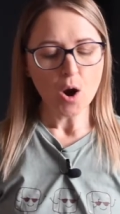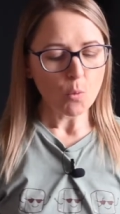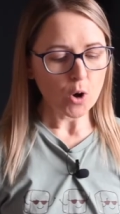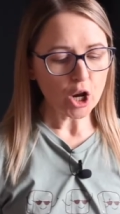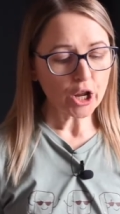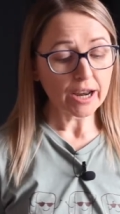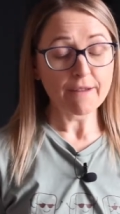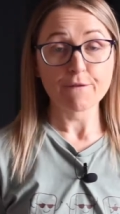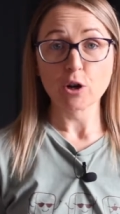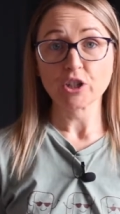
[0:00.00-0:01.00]
We're looking
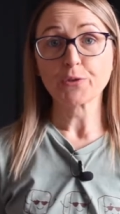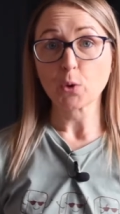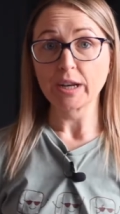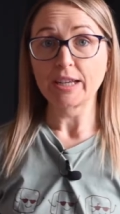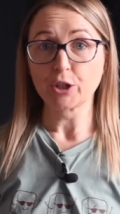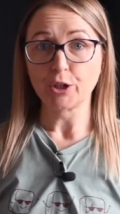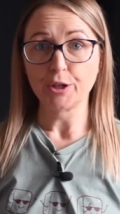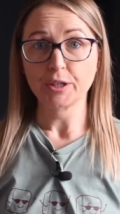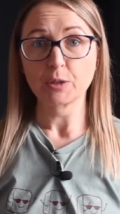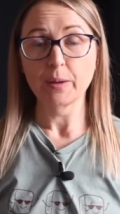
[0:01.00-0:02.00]
at verse 42
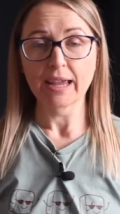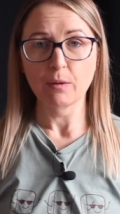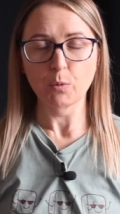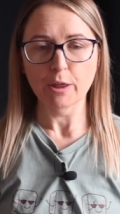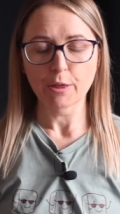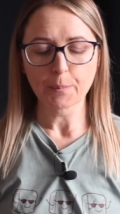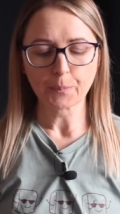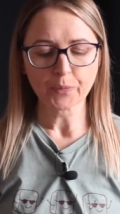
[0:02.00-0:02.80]
to begin with.